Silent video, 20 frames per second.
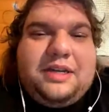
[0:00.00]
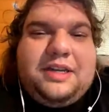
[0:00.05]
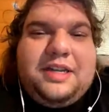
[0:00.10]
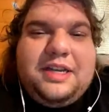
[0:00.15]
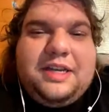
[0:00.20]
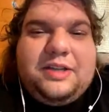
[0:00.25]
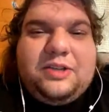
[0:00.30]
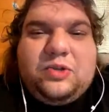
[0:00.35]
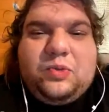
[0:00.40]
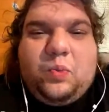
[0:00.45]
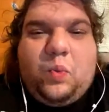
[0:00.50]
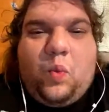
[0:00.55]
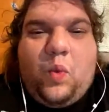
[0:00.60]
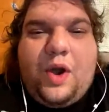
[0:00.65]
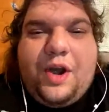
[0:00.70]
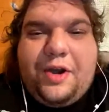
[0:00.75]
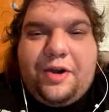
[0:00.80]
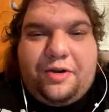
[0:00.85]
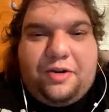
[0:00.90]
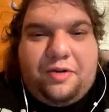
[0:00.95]
Ten's
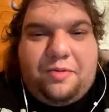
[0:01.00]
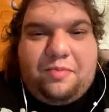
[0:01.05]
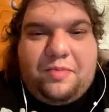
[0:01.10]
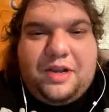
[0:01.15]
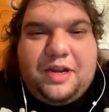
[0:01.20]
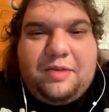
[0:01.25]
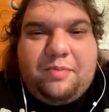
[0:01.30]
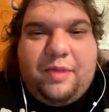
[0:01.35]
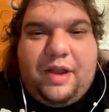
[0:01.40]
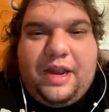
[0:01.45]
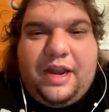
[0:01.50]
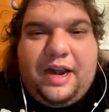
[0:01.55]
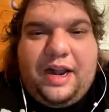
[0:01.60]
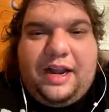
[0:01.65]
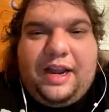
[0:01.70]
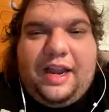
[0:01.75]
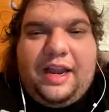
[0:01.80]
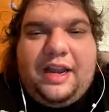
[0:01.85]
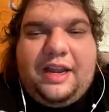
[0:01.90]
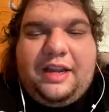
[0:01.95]
weird to me, man. I
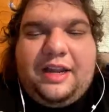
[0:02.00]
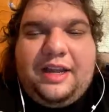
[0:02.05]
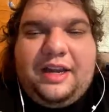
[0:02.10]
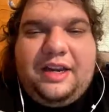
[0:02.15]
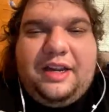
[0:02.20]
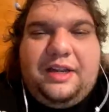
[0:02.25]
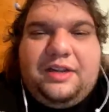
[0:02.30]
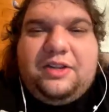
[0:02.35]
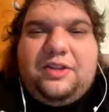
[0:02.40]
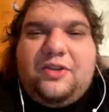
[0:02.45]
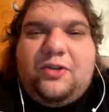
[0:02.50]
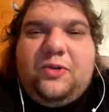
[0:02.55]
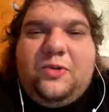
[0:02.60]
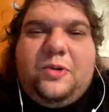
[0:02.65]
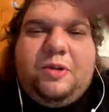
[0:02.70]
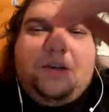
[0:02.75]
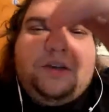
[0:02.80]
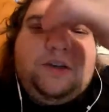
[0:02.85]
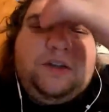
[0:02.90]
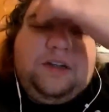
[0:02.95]
can't get into
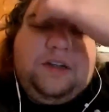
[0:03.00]
it.